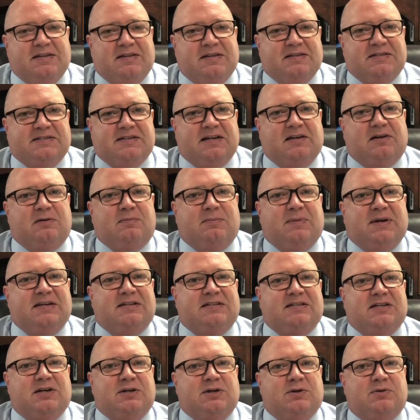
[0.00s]
the seller may
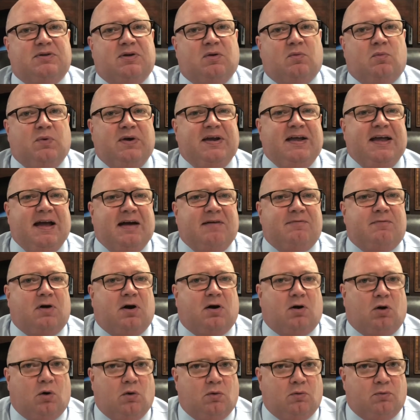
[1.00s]
tell you that we have
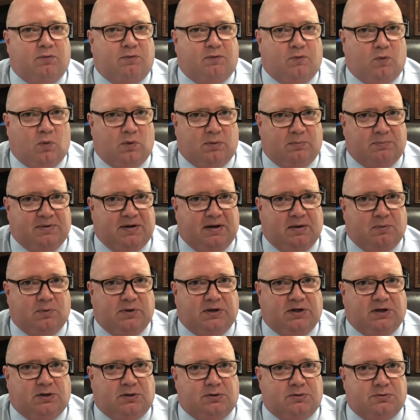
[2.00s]
our own form that
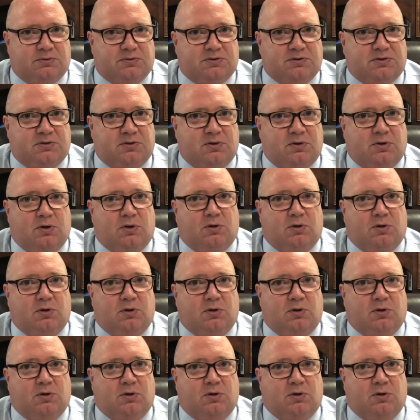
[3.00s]
we use.